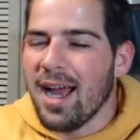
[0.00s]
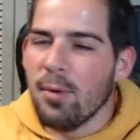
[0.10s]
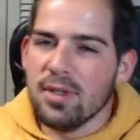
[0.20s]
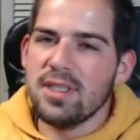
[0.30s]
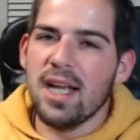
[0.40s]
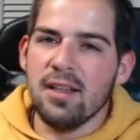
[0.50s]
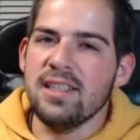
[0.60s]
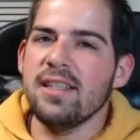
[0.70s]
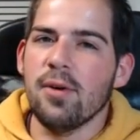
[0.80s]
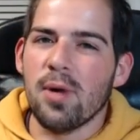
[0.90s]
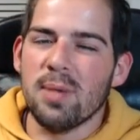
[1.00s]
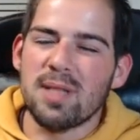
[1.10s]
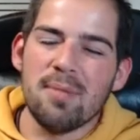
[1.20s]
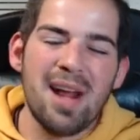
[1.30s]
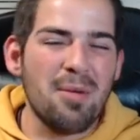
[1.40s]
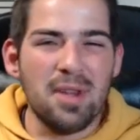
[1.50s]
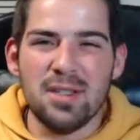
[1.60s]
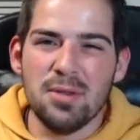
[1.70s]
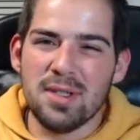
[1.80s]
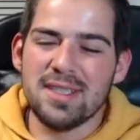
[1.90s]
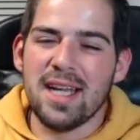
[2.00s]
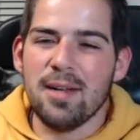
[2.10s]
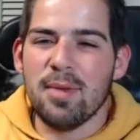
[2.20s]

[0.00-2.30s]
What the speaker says: I will say I looked at the orbs. I'm not really too excited